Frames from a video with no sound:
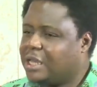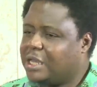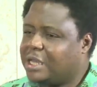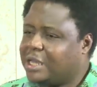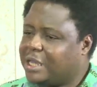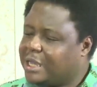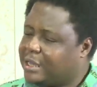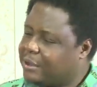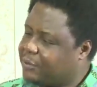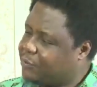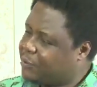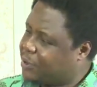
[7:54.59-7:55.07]

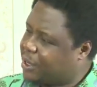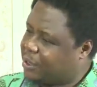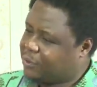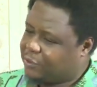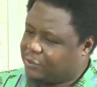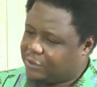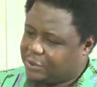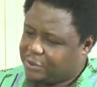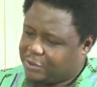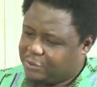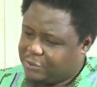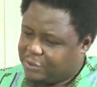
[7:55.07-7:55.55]

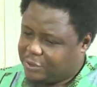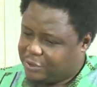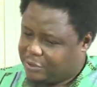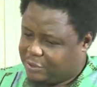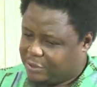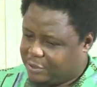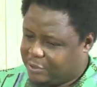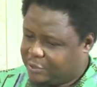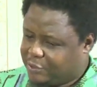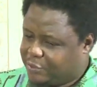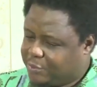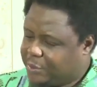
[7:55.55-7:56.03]

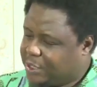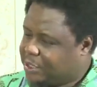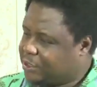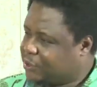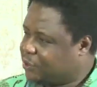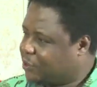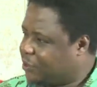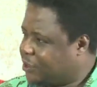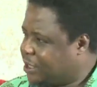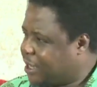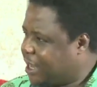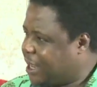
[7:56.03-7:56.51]
You
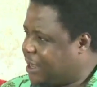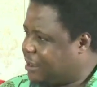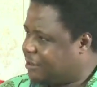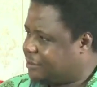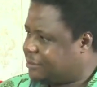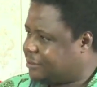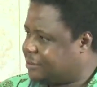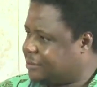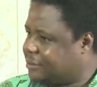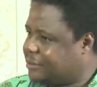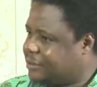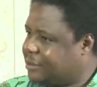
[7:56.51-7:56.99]
mentioned
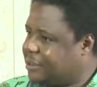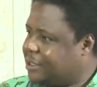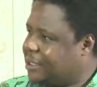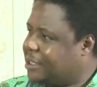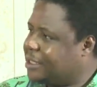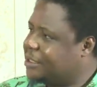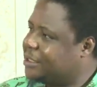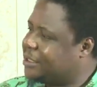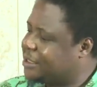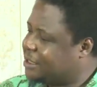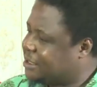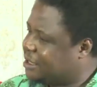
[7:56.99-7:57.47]
health,
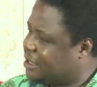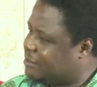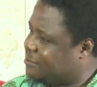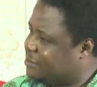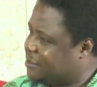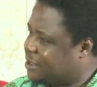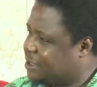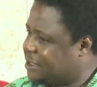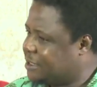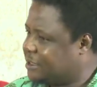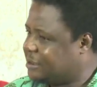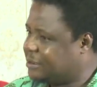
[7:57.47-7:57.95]
the same
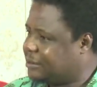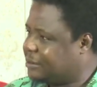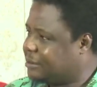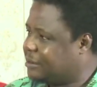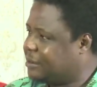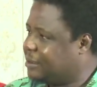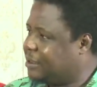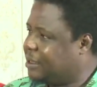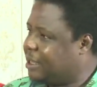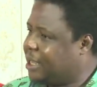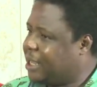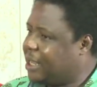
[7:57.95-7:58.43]
thing.
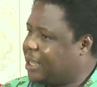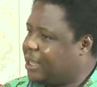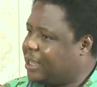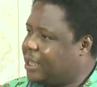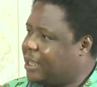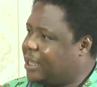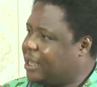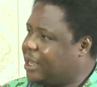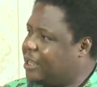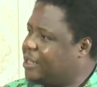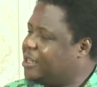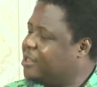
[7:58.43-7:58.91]

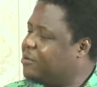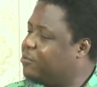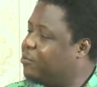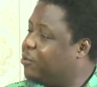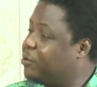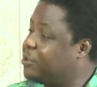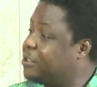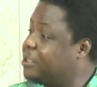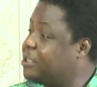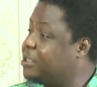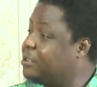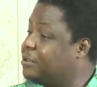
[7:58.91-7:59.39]

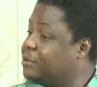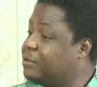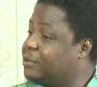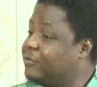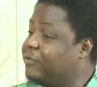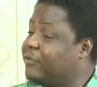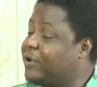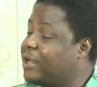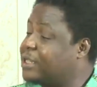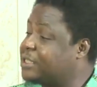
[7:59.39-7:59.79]
Anybody, in fact,